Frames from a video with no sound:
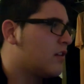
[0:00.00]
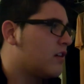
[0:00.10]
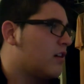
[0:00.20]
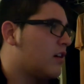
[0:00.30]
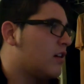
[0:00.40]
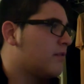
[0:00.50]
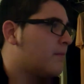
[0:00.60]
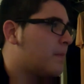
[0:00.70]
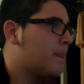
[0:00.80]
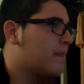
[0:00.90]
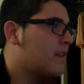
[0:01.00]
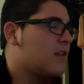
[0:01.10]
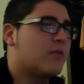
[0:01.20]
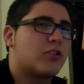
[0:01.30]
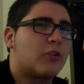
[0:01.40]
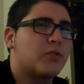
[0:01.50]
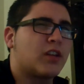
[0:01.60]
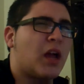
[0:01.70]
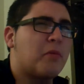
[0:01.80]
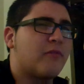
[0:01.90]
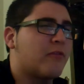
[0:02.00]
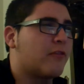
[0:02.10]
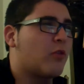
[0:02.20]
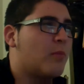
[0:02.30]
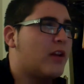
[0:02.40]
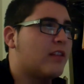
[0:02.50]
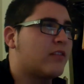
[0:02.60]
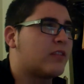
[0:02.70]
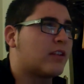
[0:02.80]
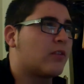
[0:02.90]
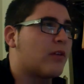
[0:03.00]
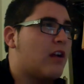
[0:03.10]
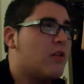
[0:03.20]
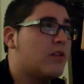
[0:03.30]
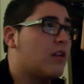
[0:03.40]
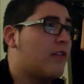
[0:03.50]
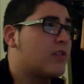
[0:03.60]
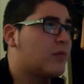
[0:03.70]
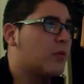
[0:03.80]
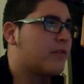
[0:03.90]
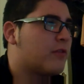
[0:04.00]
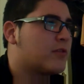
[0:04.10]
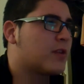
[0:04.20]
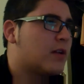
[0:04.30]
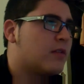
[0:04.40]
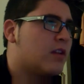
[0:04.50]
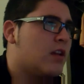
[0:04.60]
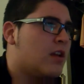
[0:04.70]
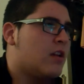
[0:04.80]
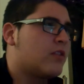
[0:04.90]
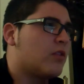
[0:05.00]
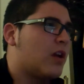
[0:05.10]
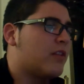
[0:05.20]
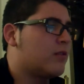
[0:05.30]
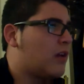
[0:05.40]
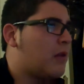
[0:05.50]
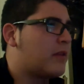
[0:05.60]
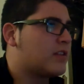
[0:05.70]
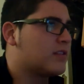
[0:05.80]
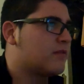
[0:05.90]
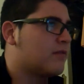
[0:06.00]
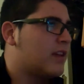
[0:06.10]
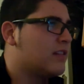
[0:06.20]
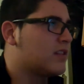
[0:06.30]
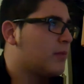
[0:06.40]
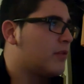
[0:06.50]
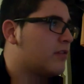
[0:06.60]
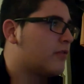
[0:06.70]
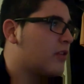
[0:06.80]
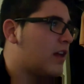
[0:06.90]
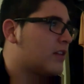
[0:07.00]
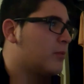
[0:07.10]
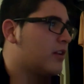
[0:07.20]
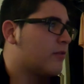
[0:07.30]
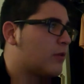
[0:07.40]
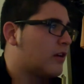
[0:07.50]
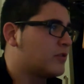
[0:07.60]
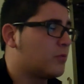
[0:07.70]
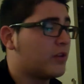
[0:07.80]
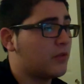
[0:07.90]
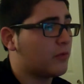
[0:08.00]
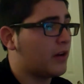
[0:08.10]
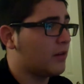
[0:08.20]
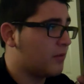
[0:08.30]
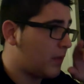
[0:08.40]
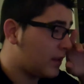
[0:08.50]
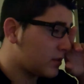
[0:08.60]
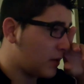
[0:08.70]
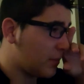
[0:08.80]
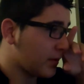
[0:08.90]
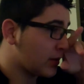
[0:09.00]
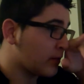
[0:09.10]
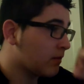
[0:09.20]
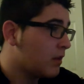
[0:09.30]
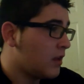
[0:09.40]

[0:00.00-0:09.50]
Shirk was on top of him for 4 minutes in the second round, and obviously won the first round. So I don't think just hitting someone for the last minute of a round should win you the round. That's just my opinion.